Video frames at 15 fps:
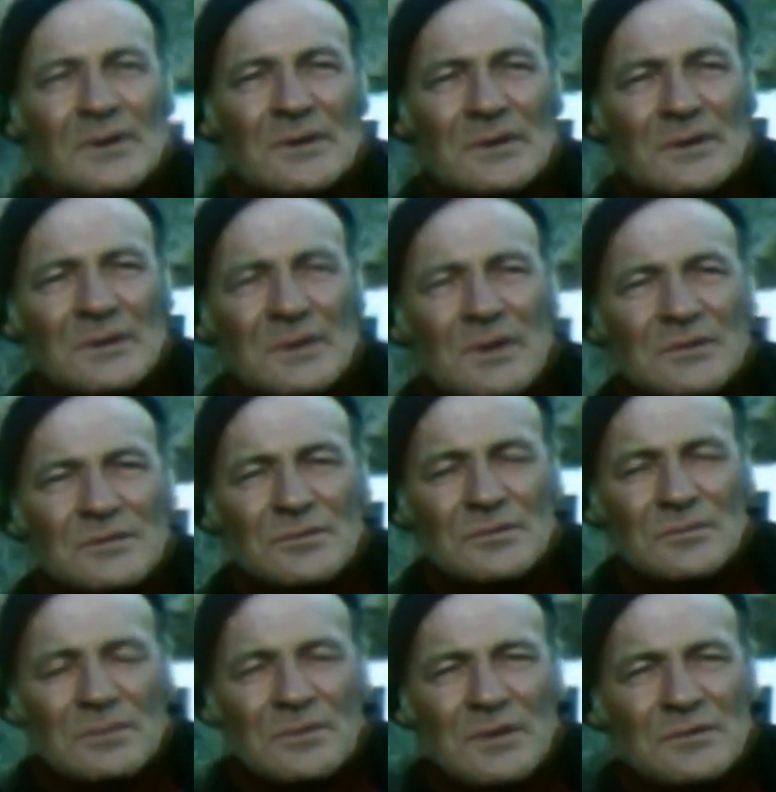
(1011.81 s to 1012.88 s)
Uh, not
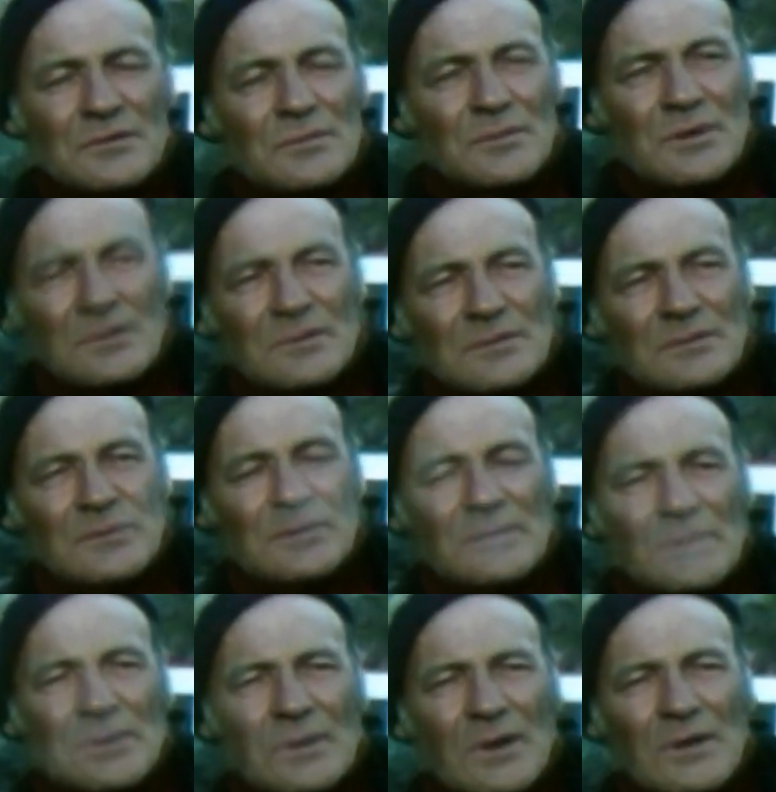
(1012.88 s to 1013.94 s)
too, not too hard.
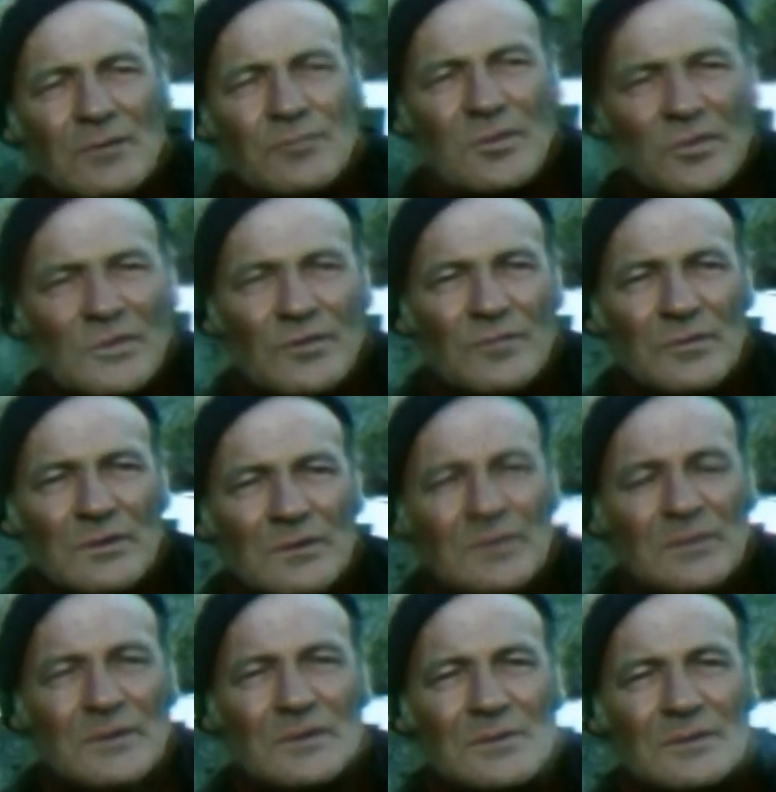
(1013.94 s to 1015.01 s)
On the first of it, the